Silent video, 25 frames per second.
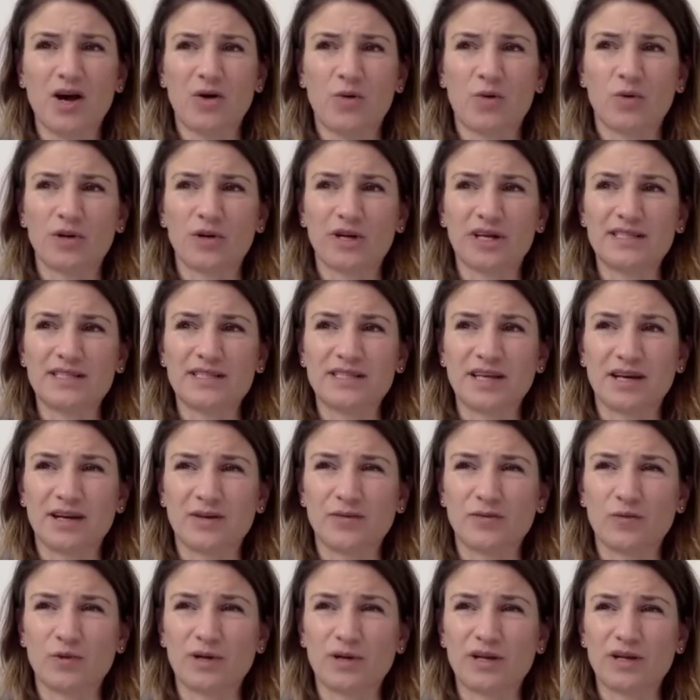what I'd
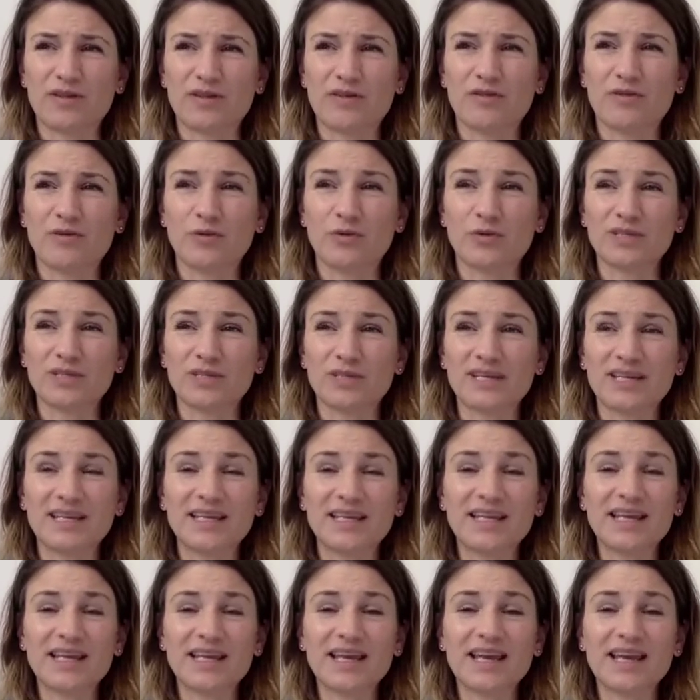done, what I'd thought. And
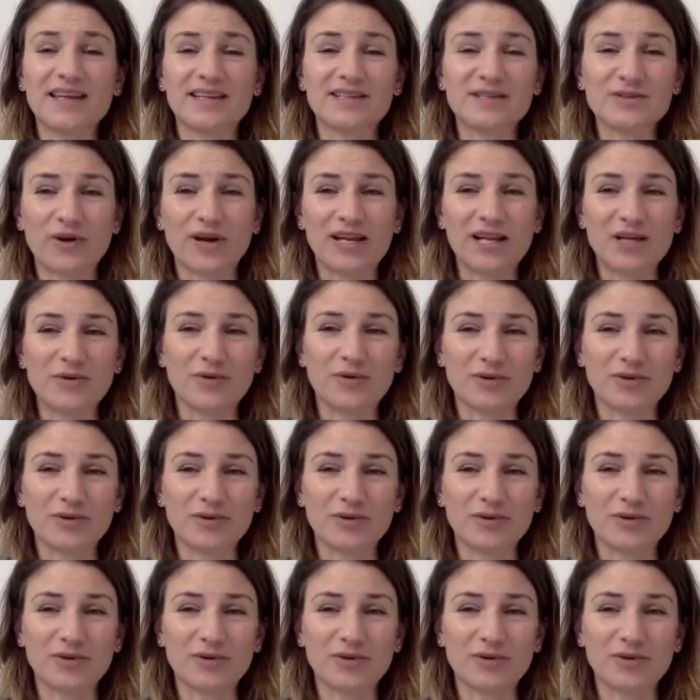again, it's not